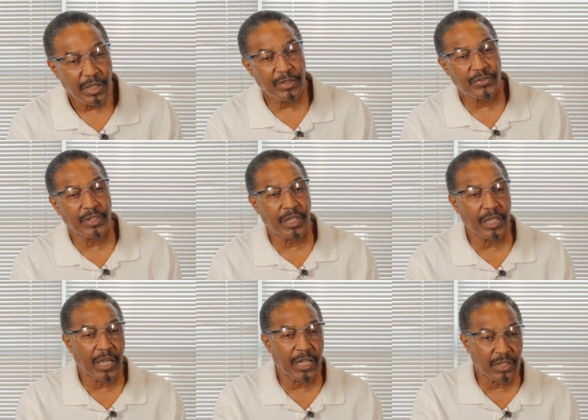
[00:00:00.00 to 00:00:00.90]
You
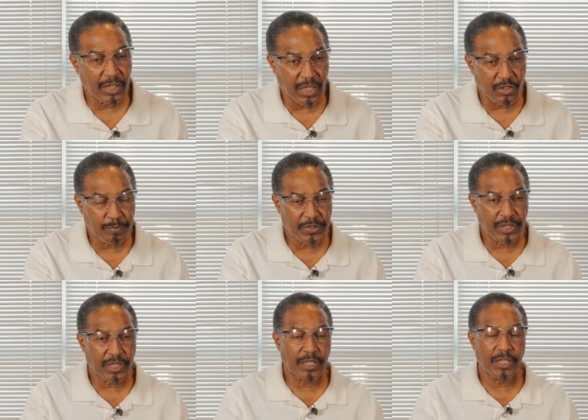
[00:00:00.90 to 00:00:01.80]
see, and and this
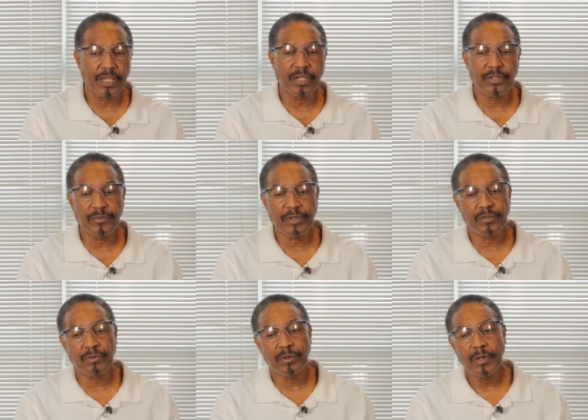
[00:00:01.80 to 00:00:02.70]
particular
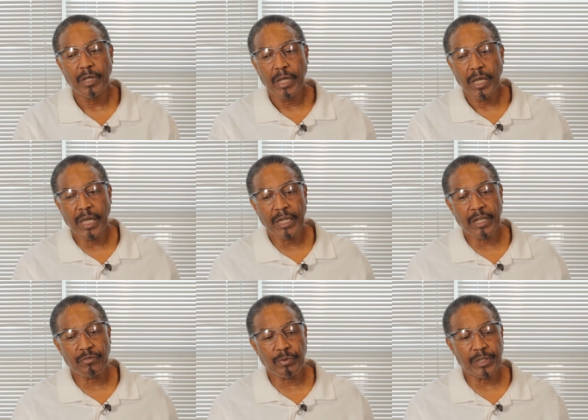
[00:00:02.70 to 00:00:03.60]
individual, and
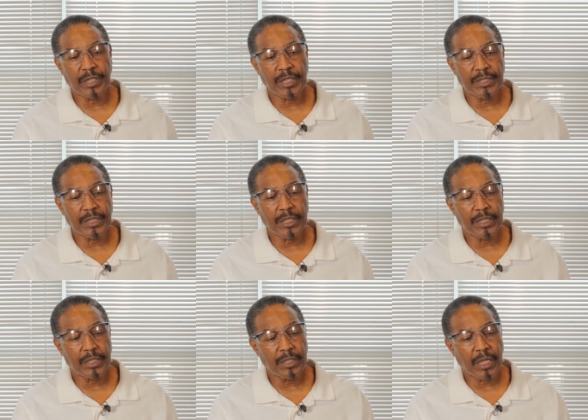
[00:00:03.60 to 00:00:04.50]
that's what they did.